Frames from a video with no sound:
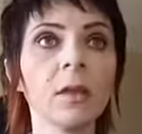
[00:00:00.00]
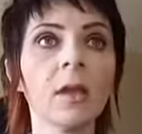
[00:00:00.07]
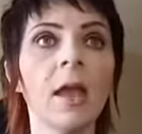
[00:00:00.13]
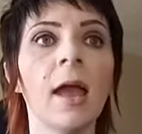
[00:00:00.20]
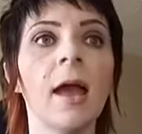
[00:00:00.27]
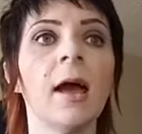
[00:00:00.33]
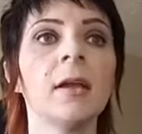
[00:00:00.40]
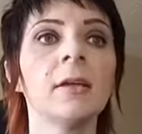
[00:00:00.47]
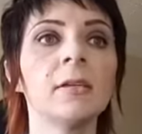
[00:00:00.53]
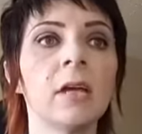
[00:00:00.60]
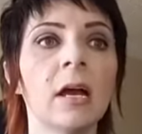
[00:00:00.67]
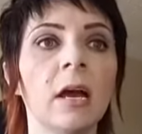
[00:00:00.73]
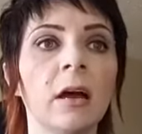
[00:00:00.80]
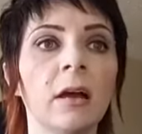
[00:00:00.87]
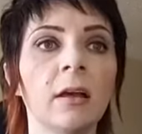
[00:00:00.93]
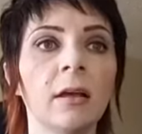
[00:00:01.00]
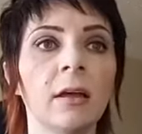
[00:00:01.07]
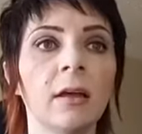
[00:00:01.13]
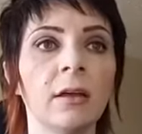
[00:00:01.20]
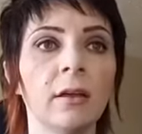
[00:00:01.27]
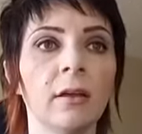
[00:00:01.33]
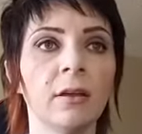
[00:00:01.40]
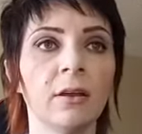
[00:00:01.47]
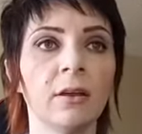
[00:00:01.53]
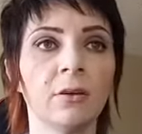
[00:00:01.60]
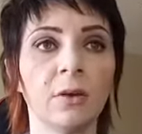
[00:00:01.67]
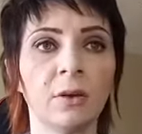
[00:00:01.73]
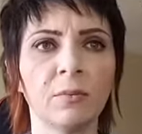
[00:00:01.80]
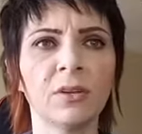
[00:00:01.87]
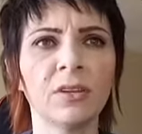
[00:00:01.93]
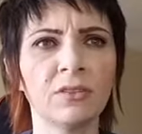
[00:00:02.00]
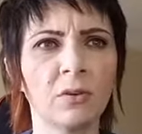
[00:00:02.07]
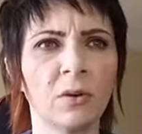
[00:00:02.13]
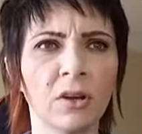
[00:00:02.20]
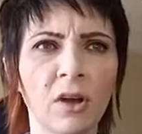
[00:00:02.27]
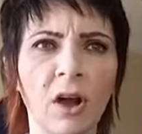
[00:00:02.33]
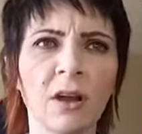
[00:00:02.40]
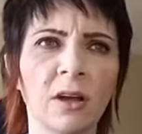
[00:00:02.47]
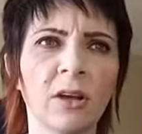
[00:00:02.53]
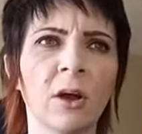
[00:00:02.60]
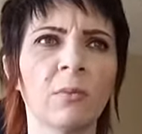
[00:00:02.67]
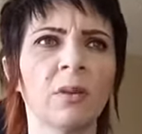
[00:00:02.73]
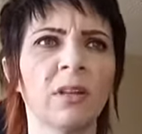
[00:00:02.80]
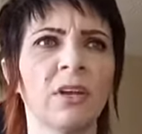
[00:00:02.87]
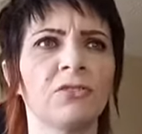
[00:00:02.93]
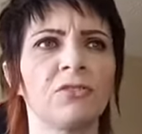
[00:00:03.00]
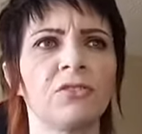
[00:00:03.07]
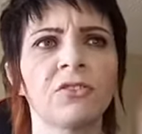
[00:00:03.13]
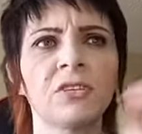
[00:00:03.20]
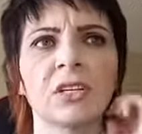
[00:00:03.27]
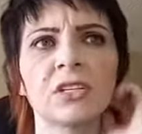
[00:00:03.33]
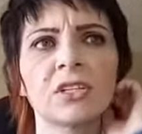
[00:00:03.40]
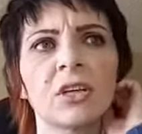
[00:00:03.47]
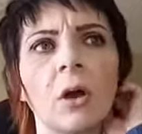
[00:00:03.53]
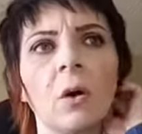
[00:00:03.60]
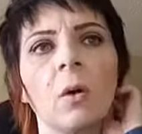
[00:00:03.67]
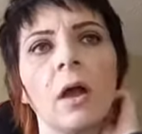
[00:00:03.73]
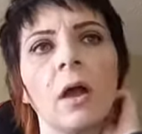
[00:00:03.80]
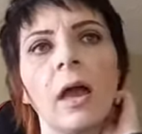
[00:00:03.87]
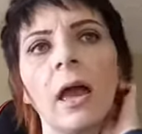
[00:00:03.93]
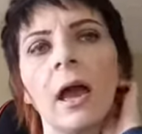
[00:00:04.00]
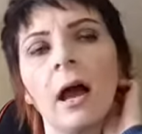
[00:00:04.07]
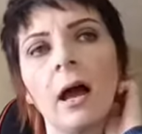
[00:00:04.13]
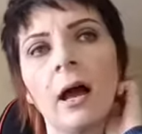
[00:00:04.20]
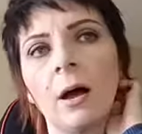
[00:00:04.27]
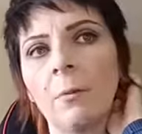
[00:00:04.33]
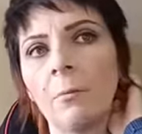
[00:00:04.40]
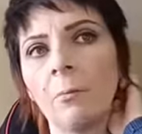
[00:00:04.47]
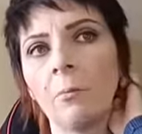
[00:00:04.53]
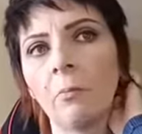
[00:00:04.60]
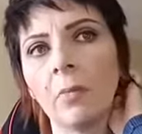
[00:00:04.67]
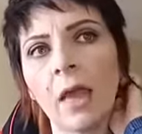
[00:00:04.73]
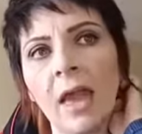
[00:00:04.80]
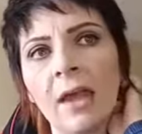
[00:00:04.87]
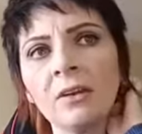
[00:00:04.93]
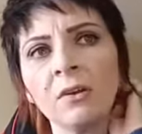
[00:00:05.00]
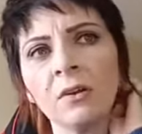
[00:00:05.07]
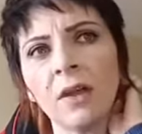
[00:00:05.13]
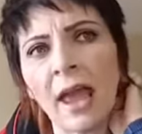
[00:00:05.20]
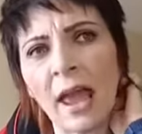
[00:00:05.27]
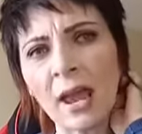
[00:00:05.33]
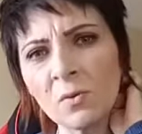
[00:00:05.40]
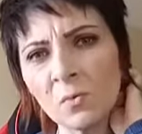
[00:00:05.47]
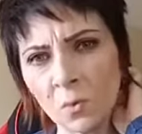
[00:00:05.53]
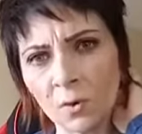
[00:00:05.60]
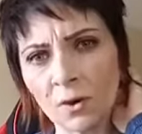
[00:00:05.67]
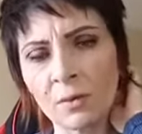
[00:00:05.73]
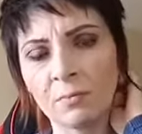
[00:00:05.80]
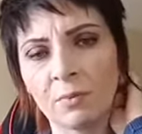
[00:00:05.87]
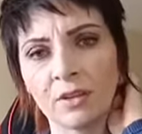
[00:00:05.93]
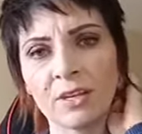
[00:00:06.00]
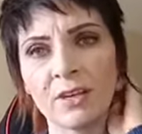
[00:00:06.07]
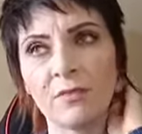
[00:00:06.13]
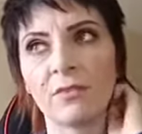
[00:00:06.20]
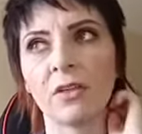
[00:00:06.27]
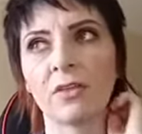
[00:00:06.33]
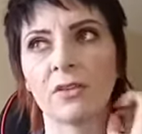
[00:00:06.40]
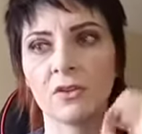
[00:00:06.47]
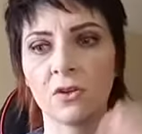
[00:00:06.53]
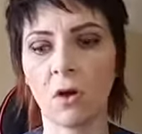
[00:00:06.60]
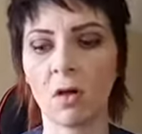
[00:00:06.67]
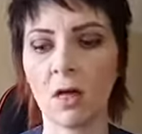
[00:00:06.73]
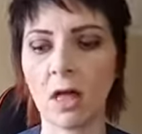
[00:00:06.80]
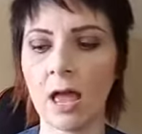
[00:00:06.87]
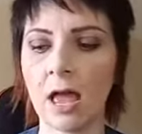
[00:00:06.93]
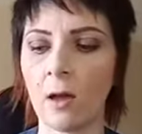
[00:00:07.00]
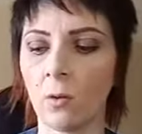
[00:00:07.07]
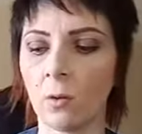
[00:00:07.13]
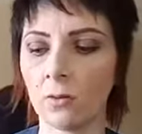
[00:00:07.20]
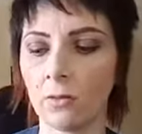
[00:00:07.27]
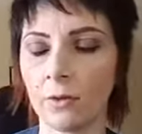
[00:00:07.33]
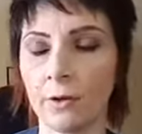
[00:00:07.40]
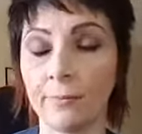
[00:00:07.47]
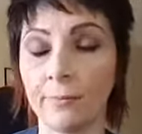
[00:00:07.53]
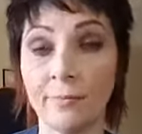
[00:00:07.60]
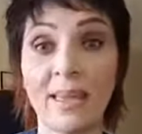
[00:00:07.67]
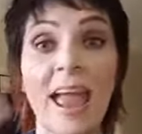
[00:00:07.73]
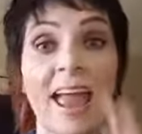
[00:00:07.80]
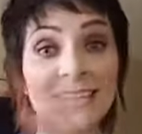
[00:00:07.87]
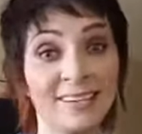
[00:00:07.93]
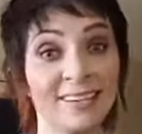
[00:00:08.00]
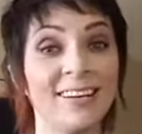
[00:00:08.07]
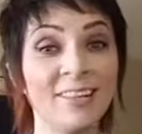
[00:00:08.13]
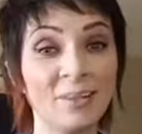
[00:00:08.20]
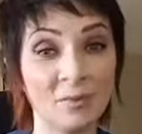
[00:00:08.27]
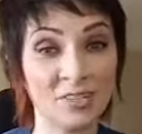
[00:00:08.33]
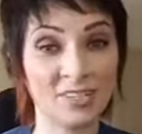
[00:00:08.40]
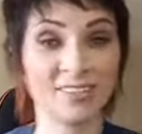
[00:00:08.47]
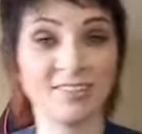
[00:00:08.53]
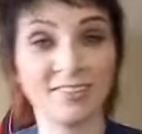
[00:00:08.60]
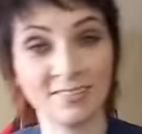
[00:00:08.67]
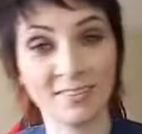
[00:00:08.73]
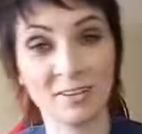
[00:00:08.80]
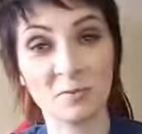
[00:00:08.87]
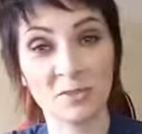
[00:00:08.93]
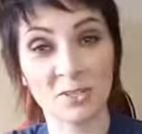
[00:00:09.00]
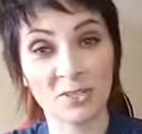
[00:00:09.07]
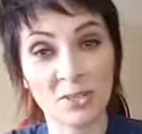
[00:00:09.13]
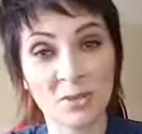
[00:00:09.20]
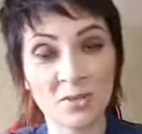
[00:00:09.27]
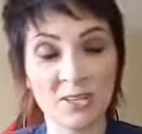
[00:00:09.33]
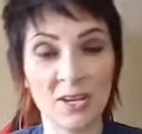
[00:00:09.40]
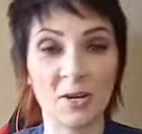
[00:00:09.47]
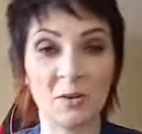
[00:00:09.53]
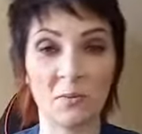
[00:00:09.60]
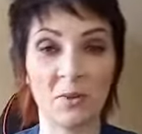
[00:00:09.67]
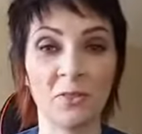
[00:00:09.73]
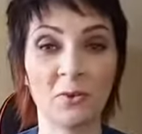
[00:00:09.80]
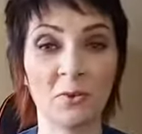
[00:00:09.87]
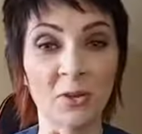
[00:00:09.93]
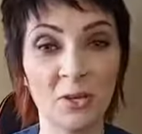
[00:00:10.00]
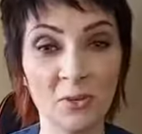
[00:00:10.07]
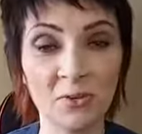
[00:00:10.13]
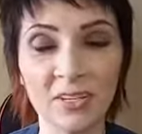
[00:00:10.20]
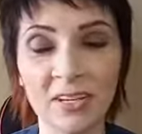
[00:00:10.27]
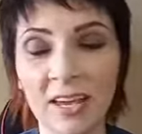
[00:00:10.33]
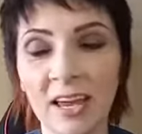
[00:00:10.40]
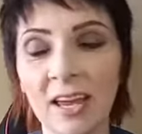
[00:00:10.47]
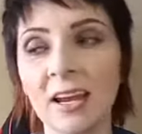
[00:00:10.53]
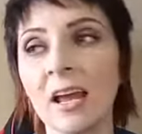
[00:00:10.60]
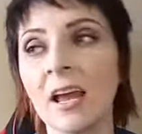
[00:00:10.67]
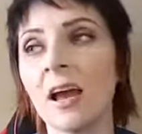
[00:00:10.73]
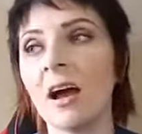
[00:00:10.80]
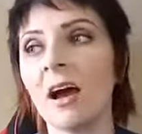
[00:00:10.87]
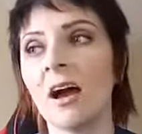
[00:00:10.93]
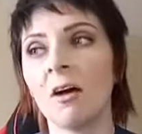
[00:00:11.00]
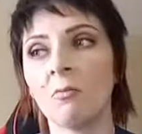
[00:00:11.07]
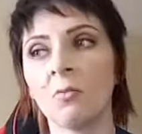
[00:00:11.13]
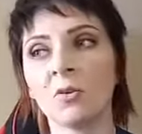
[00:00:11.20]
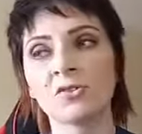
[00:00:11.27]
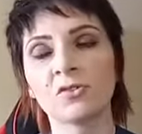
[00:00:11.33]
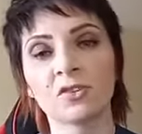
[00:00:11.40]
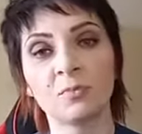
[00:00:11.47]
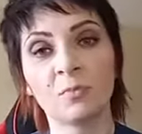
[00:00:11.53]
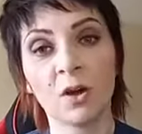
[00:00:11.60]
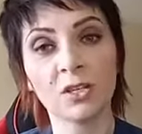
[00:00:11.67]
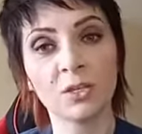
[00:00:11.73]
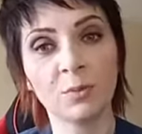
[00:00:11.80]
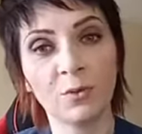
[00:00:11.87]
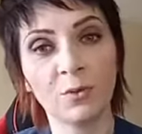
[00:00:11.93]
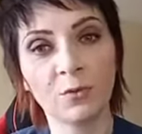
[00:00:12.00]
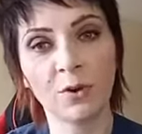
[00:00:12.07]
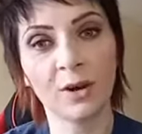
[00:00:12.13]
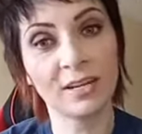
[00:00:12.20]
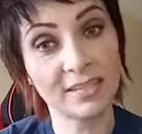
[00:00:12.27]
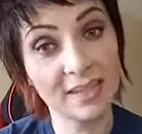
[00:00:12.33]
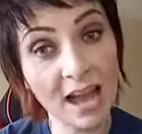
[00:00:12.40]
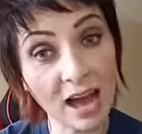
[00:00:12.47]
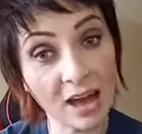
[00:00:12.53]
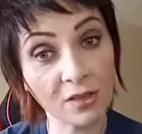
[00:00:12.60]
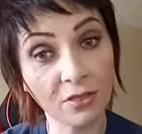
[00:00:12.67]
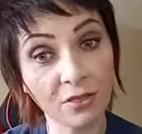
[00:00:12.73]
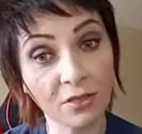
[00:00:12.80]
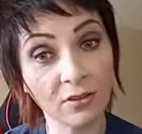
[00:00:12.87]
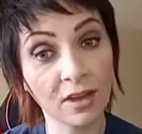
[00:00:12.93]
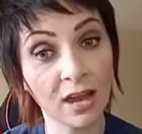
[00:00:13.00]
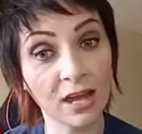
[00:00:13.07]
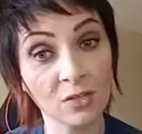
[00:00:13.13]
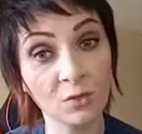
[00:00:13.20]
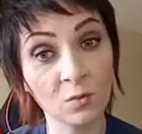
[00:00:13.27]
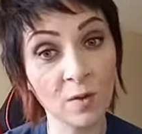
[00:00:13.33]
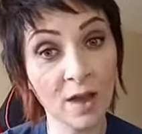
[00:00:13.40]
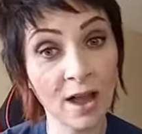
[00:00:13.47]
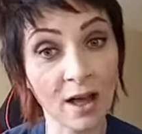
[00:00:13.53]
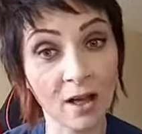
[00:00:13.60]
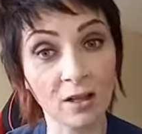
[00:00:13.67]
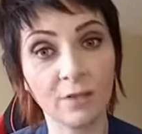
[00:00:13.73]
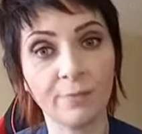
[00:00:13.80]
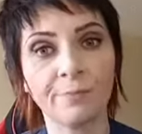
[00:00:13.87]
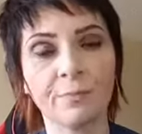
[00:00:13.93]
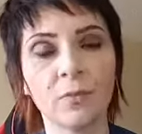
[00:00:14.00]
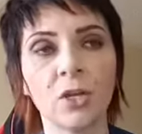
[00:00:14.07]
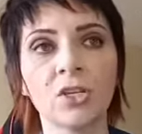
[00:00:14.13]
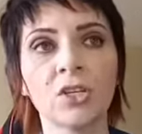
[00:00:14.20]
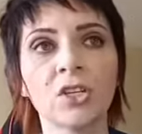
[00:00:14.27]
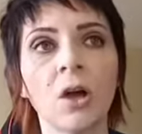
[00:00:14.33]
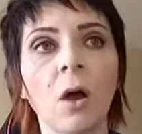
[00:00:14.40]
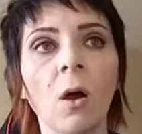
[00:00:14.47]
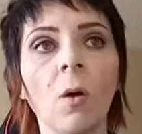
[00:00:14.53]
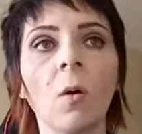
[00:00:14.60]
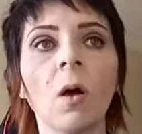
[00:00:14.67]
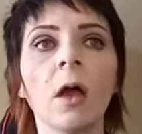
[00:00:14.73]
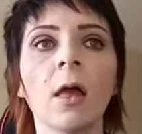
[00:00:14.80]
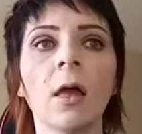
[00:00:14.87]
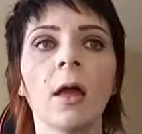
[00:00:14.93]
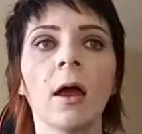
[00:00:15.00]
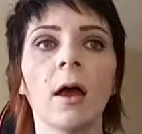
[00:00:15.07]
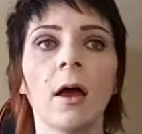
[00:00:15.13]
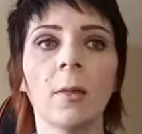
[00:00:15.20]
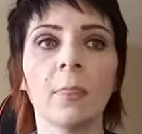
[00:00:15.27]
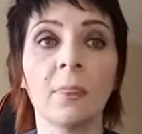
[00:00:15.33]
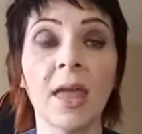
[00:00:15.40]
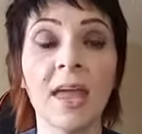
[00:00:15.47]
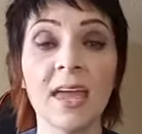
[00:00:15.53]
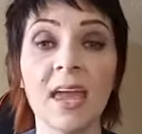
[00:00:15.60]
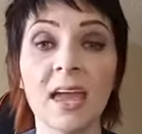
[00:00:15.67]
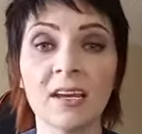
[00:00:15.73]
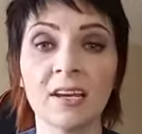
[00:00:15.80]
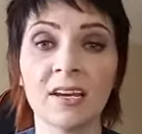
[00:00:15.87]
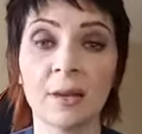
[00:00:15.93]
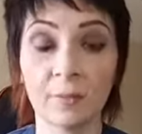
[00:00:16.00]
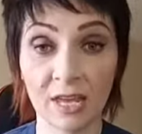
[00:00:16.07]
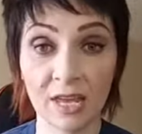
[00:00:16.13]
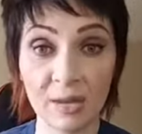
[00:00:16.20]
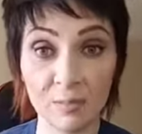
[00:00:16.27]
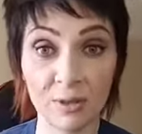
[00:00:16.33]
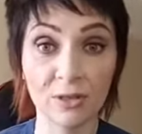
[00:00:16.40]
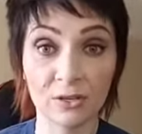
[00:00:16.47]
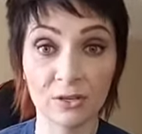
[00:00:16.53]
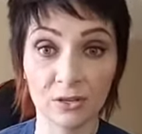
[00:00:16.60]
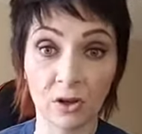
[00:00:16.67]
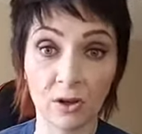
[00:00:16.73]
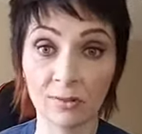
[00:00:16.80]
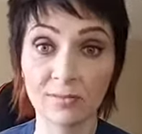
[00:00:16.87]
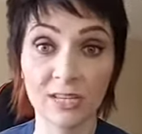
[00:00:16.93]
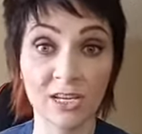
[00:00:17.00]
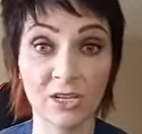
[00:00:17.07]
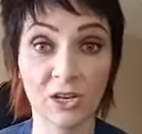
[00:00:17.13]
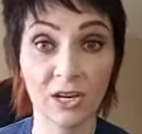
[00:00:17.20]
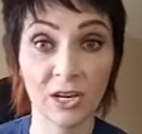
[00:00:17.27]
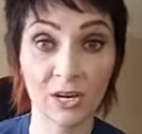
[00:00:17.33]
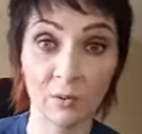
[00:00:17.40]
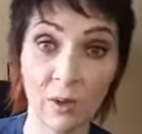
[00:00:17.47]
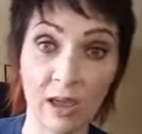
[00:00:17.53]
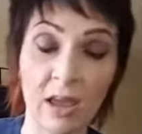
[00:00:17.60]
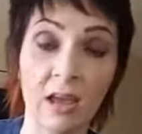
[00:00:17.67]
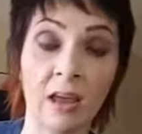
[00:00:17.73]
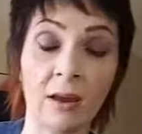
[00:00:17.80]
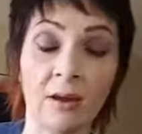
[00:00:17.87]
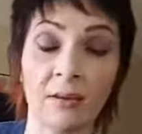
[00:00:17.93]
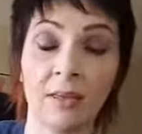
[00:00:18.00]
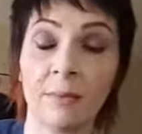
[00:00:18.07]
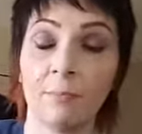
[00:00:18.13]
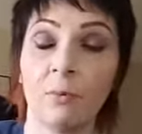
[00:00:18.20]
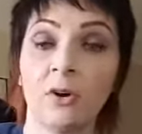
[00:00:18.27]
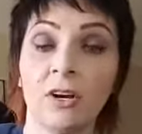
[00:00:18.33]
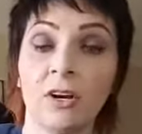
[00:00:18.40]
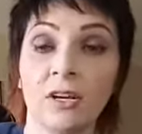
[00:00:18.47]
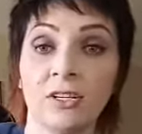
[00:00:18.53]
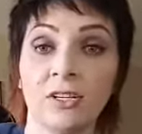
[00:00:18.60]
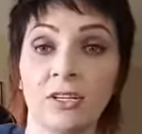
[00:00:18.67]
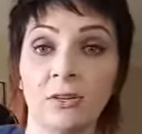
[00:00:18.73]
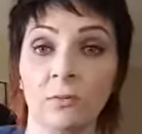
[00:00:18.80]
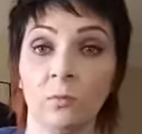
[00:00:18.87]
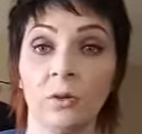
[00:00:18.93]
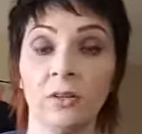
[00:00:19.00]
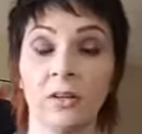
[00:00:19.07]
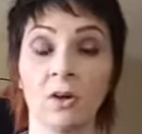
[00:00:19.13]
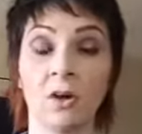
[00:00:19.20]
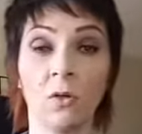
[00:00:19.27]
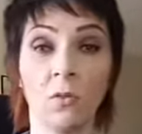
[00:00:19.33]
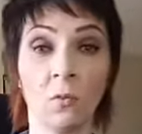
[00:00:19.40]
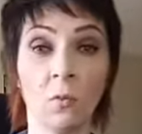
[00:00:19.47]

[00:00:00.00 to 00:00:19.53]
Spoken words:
And, you know, it got really interesting. So Ed Warren believed that the doll, or the entity that was associated with it or using it, was responsible for a death as well. So they ended up keeping the doll. They took it away and put it into what they call the